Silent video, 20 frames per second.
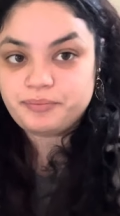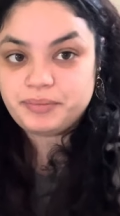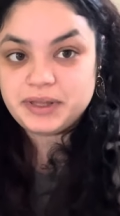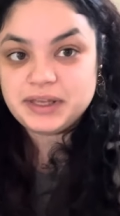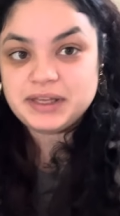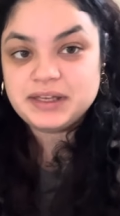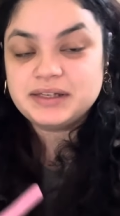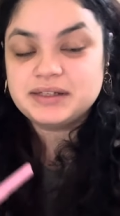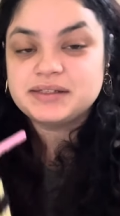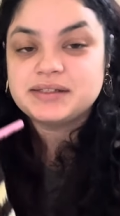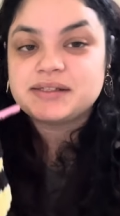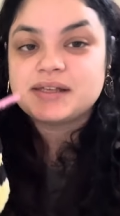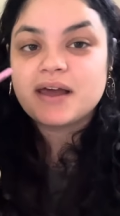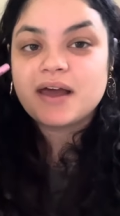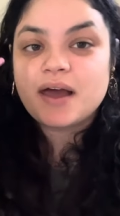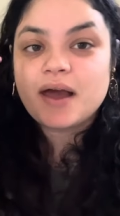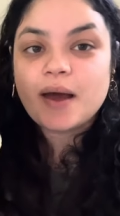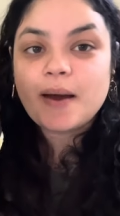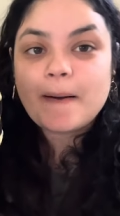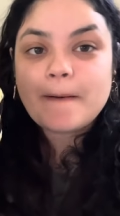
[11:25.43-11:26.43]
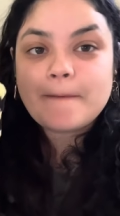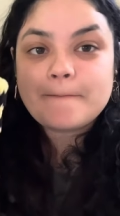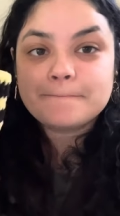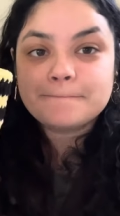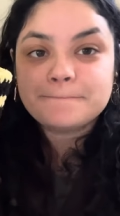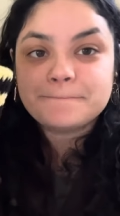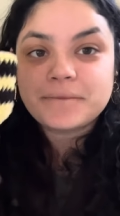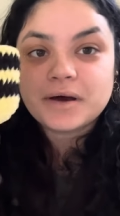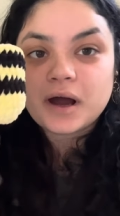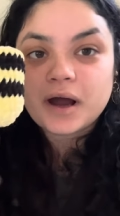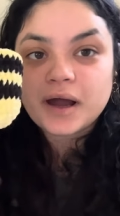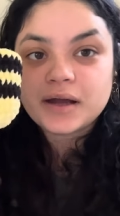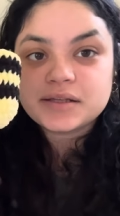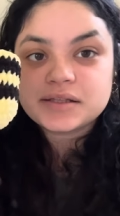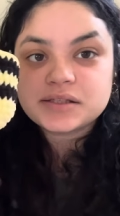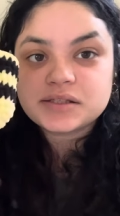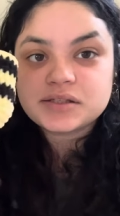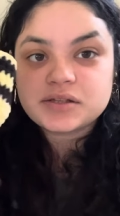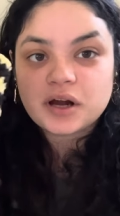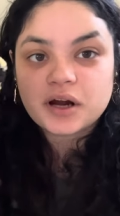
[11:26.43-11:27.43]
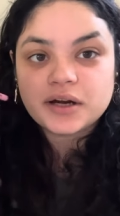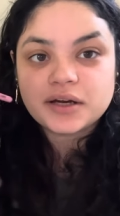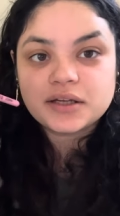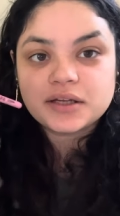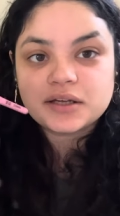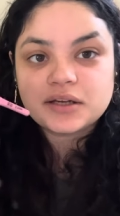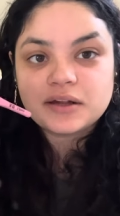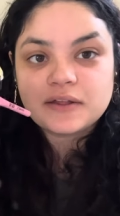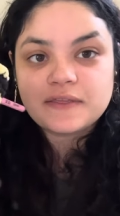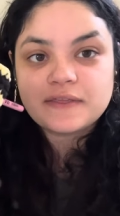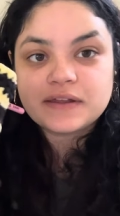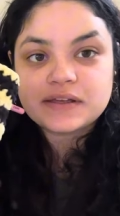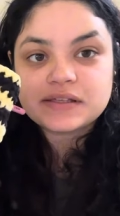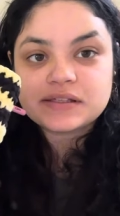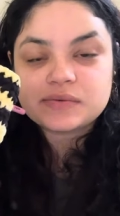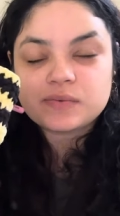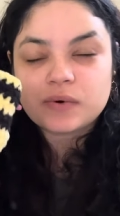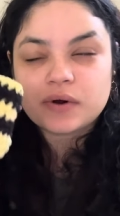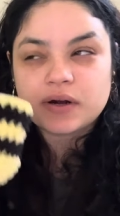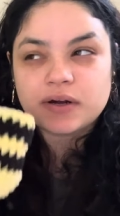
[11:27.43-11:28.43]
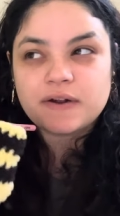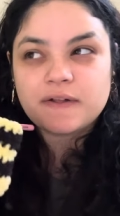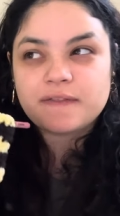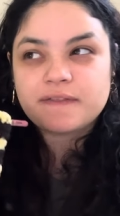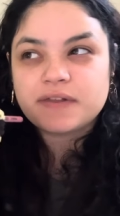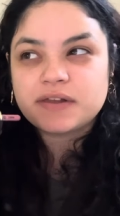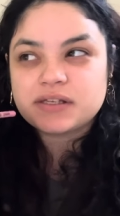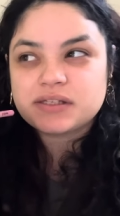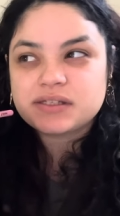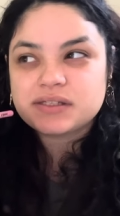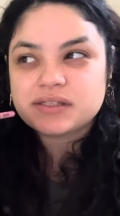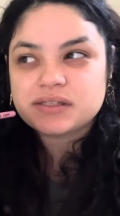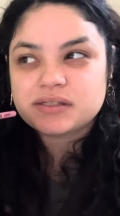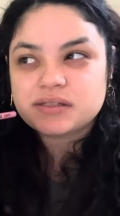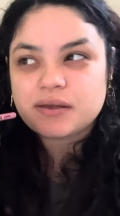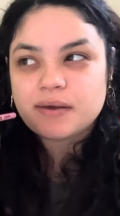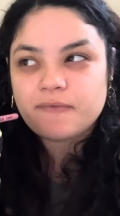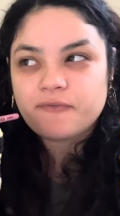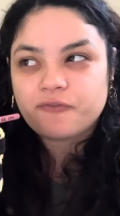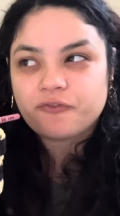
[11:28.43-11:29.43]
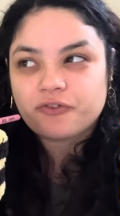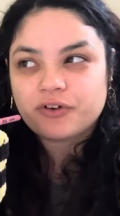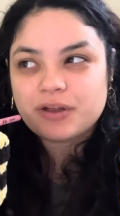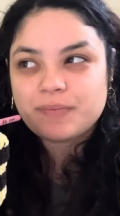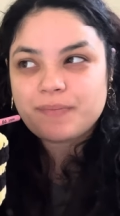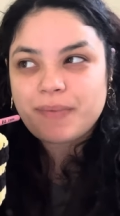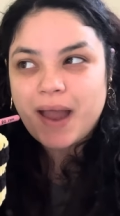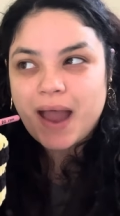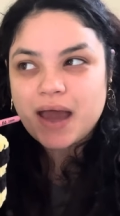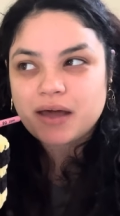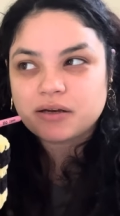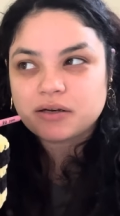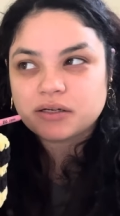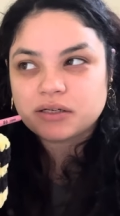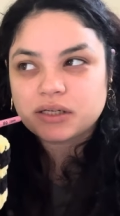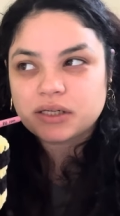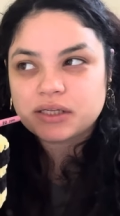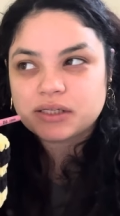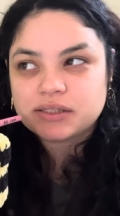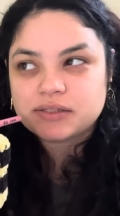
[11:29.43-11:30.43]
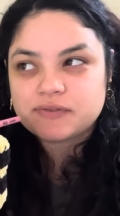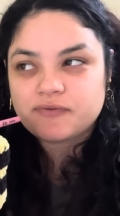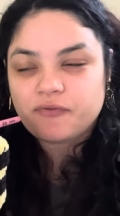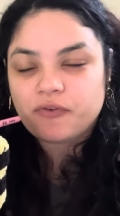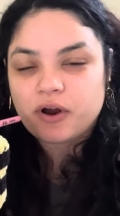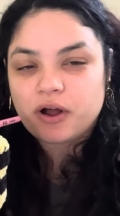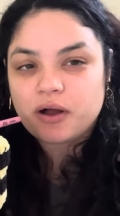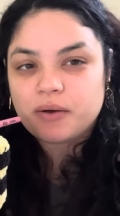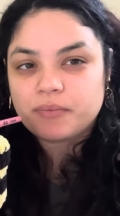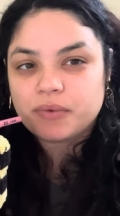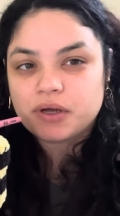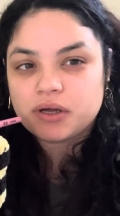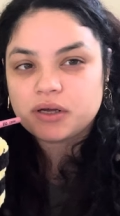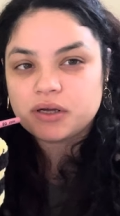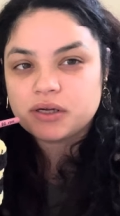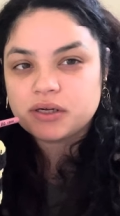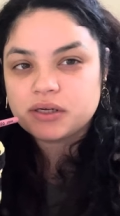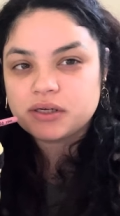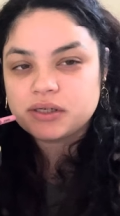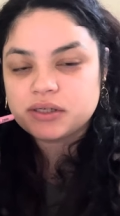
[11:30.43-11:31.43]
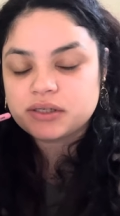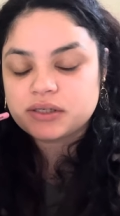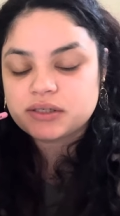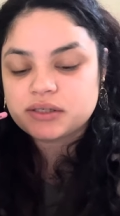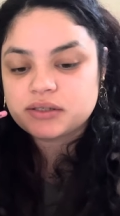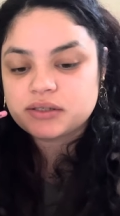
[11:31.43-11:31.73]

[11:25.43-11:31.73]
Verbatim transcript: bees. But I started this one. This free pattern is from Hook,